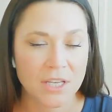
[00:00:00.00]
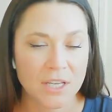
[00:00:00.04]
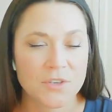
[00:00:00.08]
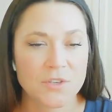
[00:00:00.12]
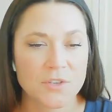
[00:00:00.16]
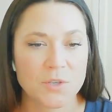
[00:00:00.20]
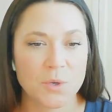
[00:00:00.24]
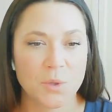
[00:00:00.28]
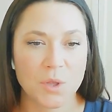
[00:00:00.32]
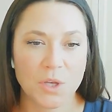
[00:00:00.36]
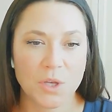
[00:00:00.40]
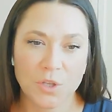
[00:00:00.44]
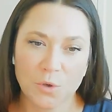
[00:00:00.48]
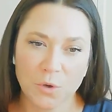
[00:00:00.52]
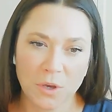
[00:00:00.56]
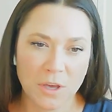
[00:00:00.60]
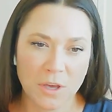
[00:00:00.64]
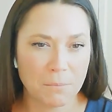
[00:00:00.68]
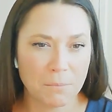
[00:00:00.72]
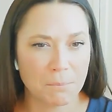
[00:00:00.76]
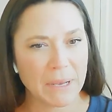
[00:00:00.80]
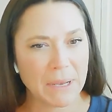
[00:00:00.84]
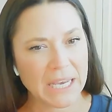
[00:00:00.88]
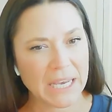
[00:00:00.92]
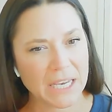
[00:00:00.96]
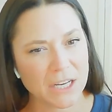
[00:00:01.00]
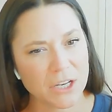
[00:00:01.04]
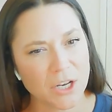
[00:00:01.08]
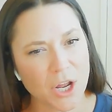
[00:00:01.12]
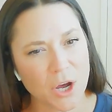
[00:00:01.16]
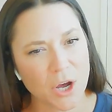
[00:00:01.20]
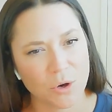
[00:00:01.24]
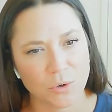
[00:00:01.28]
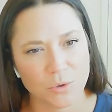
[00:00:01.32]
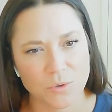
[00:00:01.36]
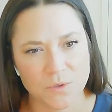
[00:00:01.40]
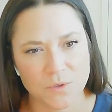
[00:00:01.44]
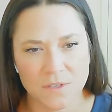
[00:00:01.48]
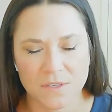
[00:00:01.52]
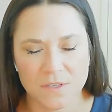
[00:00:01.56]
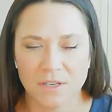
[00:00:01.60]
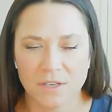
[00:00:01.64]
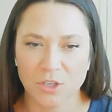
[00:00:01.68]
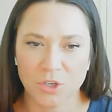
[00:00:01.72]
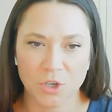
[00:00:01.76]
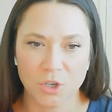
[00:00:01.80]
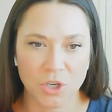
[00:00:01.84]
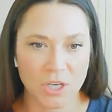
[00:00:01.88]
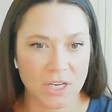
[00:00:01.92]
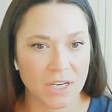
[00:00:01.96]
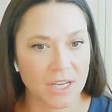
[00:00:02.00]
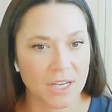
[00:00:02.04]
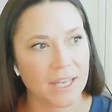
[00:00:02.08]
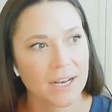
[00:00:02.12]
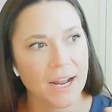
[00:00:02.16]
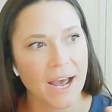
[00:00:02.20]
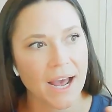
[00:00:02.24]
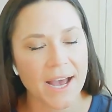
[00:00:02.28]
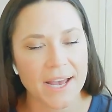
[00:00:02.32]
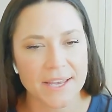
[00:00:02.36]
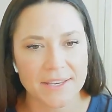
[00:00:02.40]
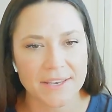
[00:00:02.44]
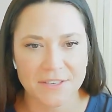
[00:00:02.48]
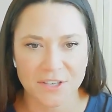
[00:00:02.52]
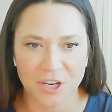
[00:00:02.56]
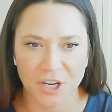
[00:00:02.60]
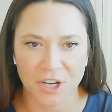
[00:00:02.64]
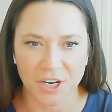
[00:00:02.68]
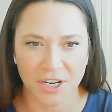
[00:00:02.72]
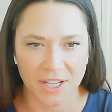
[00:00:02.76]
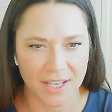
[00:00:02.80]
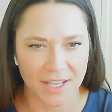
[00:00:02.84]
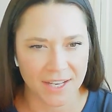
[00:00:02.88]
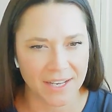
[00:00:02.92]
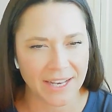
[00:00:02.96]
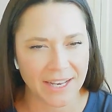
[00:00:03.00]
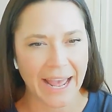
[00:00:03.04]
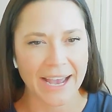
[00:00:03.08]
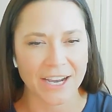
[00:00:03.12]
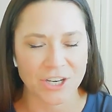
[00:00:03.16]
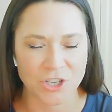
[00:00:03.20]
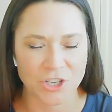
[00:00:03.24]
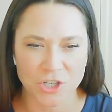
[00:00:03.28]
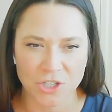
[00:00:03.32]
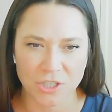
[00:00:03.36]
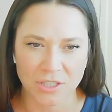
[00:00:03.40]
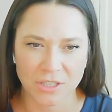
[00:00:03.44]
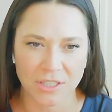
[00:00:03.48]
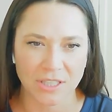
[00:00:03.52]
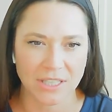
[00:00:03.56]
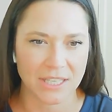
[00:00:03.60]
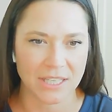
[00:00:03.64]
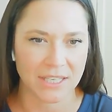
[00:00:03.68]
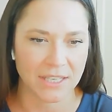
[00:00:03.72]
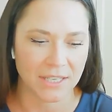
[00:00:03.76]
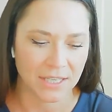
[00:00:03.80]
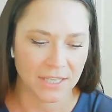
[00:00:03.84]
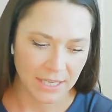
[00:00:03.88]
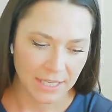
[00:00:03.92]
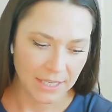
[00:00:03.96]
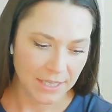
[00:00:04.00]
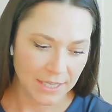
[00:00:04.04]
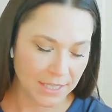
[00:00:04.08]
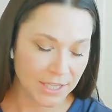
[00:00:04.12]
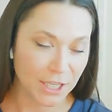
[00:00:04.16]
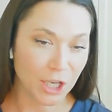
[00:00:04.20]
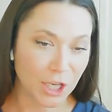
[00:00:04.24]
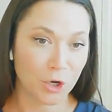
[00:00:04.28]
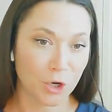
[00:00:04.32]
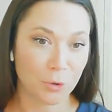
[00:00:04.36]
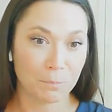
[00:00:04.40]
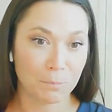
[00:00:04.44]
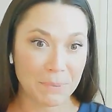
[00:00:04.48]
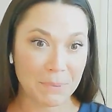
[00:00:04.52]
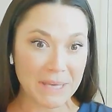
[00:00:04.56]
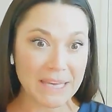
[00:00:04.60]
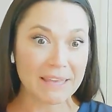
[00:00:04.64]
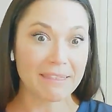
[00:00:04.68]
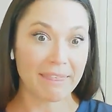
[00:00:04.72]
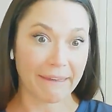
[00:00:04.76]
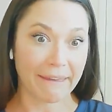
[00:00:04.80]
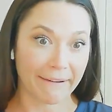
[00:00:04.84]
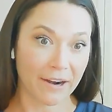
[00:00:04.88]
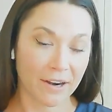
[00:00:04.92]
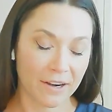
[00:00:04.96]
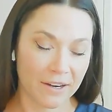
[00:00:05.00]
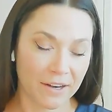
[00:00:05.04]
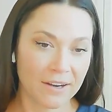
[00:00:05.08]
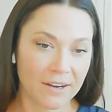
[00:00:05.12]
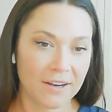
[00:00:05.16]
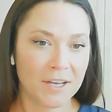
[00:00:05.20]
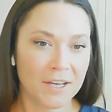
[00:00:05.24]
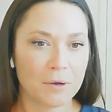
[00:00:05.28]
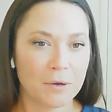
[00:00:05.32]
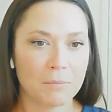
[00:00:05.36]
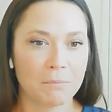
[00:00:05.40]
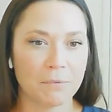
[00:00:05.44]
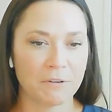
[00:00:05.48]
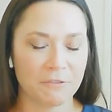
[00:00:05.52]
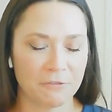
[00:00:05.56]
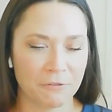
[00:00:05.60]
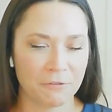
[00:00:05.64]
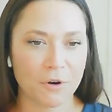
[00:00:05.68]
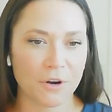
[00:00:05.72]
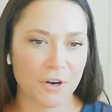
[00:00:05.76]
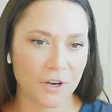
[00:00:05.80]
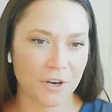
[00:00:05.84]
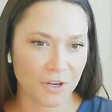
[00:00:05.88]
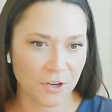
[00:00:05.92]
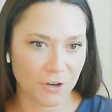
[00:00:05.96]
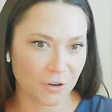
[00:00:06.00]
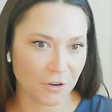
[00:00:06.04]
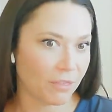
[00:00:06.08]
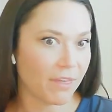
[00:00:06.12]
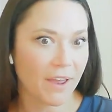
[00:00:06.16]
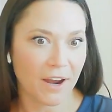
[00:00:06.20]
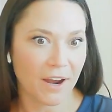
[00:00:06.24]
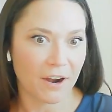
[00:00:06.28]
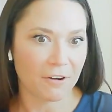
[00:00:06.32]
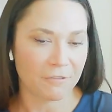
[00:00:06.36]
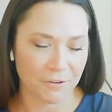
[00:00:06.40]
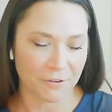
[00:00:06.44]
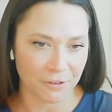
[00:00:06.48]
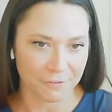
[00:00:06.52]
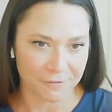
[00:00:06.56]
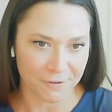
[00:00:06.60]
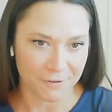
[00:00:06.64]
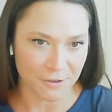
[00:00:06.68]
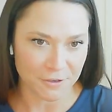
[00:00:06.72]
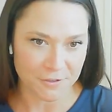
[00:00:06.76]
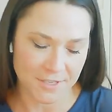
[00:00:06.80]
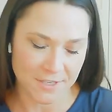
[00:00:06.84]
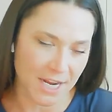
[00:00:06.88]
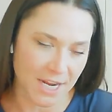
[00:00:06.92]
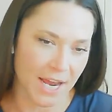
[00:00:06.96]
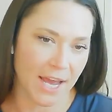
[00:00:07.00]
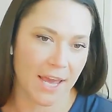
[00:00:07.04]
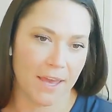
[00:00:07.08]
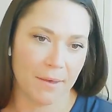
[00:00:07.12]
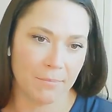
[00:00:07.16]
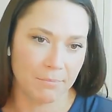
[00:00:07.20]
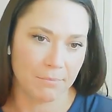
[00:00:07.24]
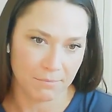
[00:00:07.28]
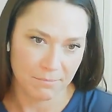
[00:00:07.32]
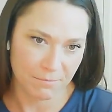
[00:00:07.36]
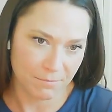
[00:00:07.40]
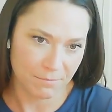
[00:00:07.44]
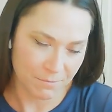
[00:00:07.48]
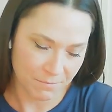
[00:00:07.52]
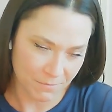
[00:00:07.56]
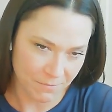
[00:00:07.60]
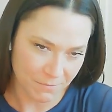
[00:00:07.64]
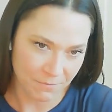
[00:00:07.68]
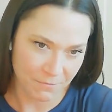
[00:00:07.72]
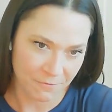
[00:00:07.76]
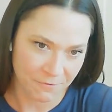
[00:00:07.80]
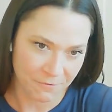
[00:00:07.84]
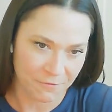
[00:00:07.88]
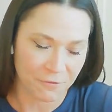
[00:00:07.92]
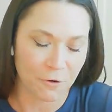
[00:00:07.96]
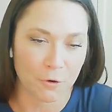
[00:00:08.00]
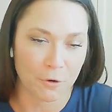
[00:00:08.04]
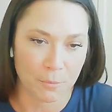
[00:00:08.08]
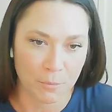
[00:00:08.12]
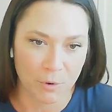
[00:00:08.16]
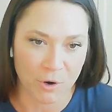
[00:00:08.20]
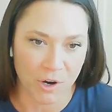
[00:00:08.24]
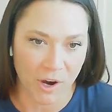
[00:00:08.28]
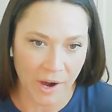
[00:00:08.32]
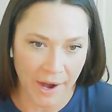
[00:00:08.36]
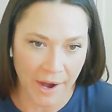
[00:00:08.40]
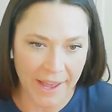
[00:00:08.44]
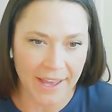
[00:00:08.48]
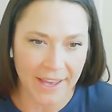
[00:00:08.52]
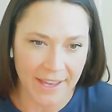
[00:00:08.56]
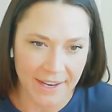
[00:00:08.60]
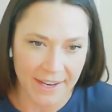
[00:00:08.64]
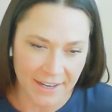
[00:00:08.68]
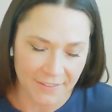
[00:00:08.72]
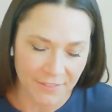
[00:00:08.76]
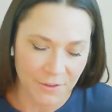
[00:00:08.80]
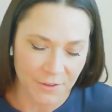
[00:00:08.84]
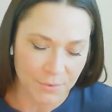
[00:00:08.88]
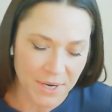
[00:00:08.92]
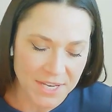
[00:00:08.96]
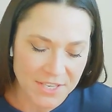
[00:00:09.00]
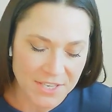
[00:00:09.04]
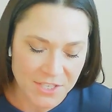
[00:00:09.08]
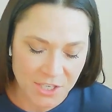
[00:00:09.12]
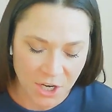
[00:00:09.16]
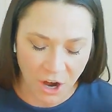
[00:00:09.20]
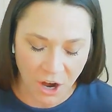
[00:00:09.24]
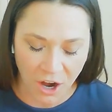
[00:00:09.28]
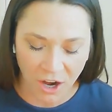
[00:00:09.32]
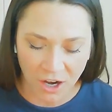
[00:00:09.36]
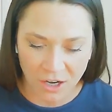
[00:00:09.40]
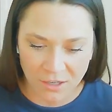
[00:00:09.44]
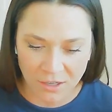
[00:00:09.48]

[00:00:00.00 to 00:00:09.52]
so that you can make notes and you can get eyes on it and actually, be there before you're there for the first time, full bore ahead in the race car.